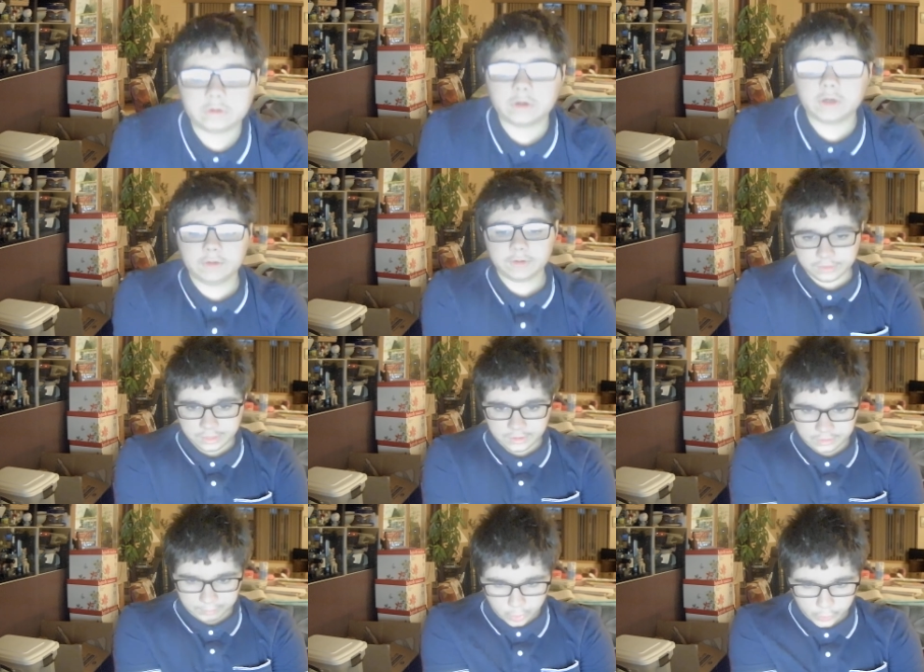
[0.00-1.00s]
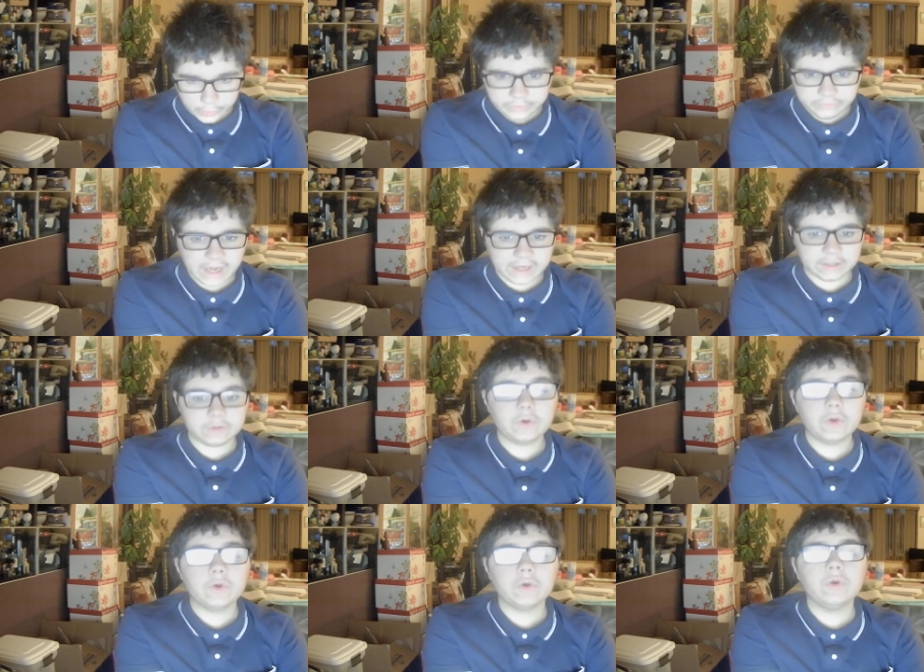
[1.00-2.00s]
an important event.
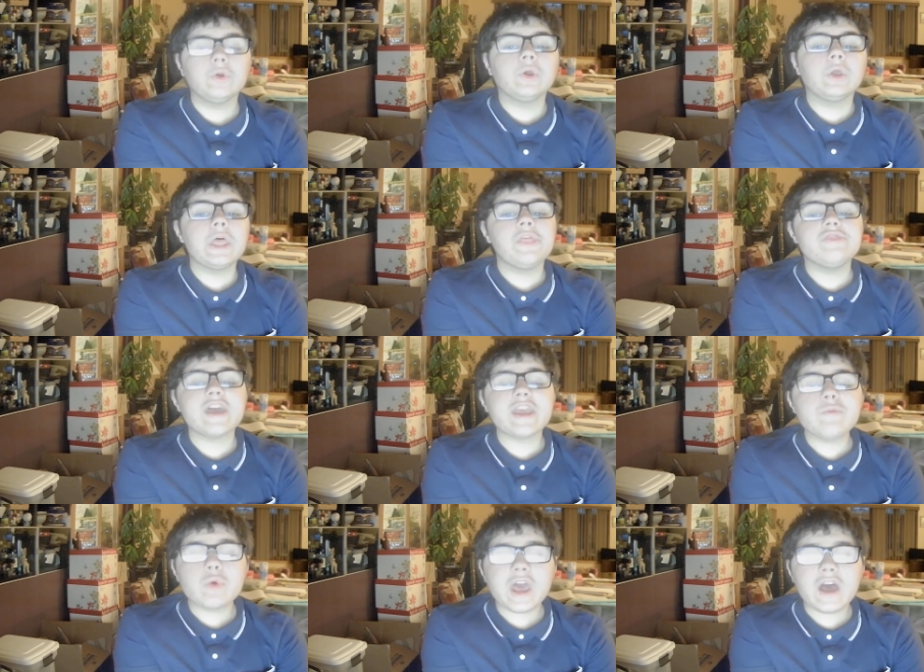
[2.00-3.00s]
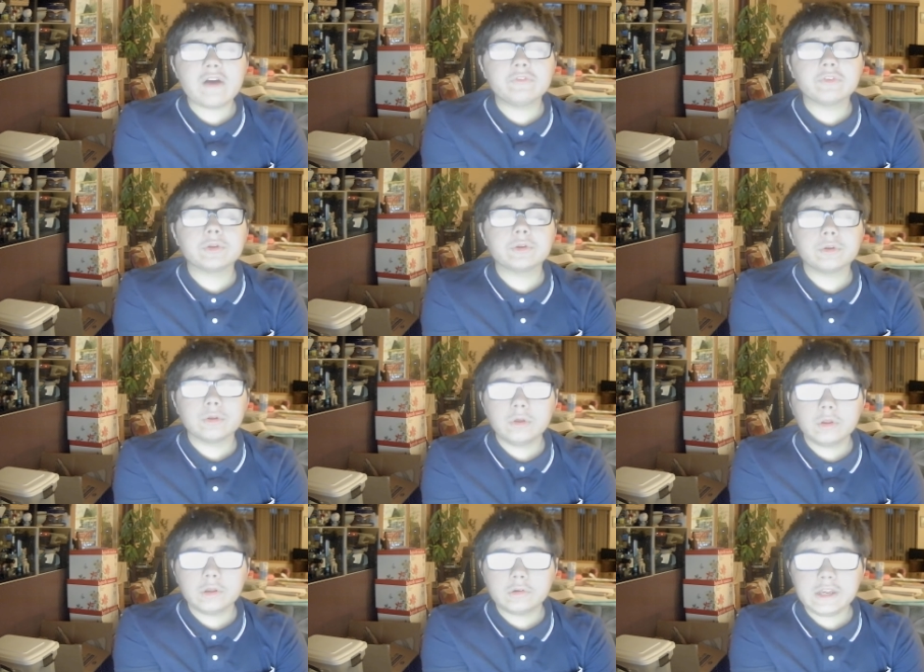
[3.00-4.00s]
They would have
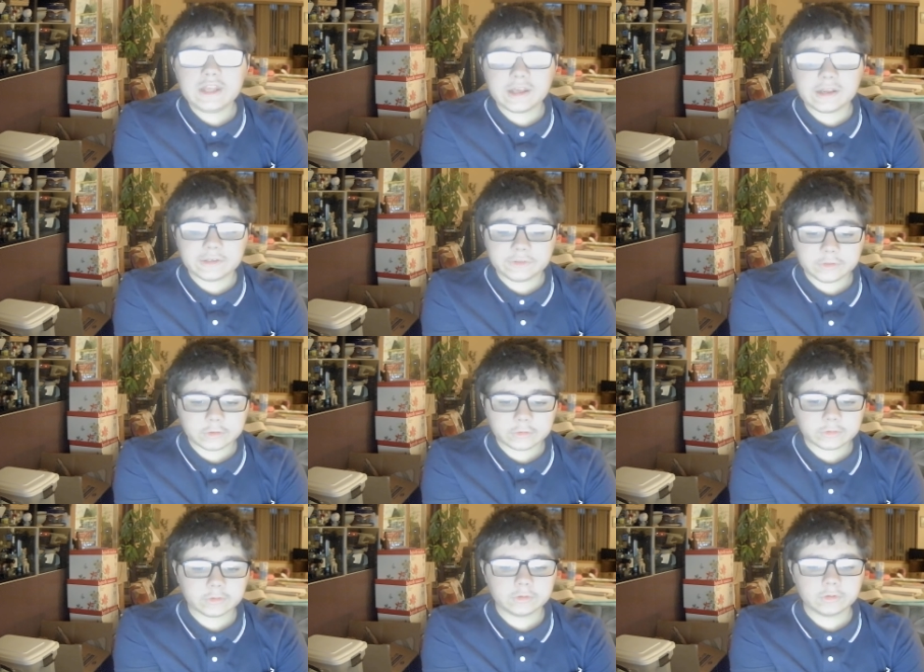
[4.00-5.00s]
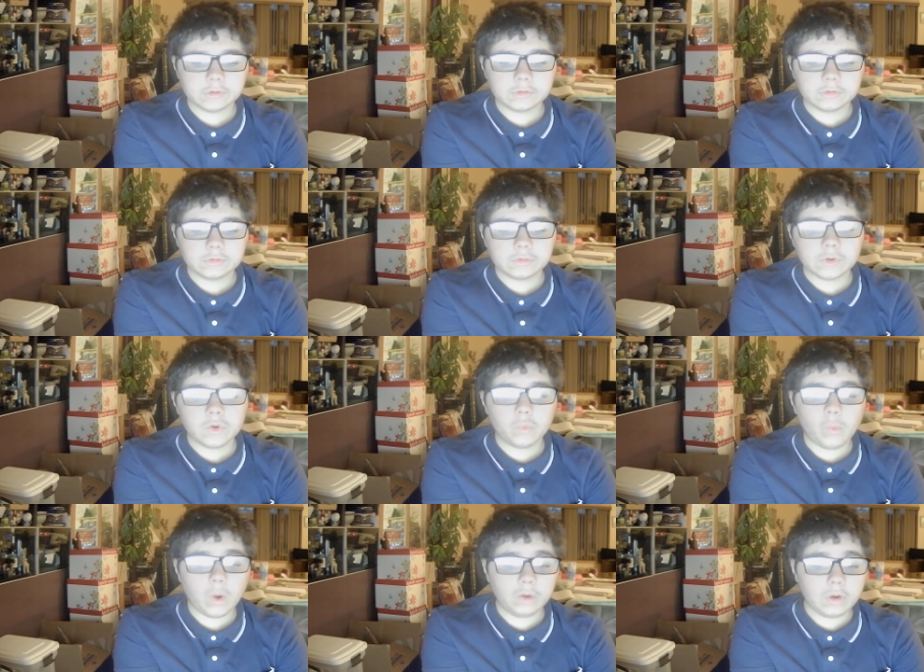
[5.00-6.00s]
3 kids.
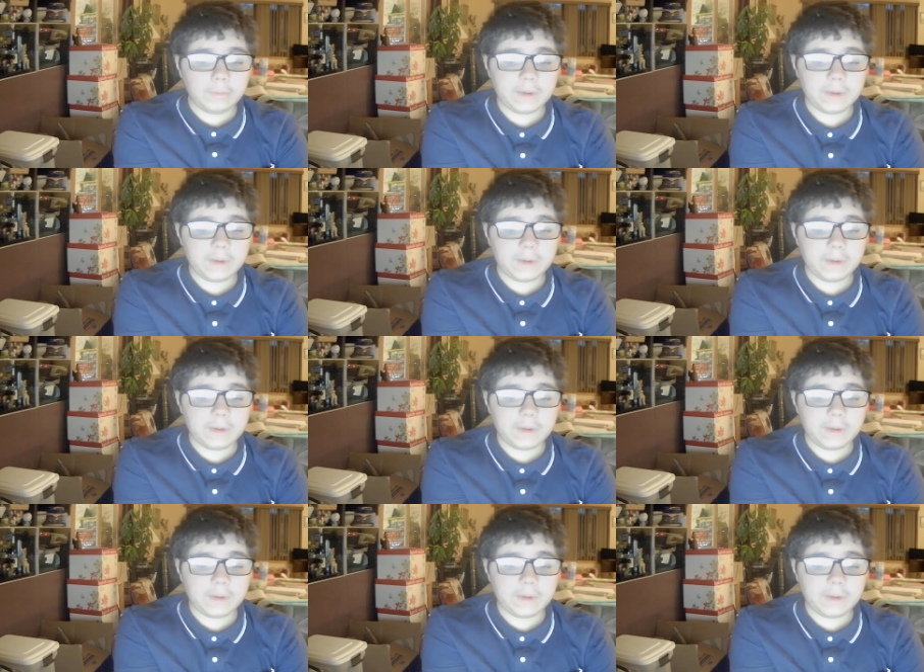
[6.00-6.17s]
One would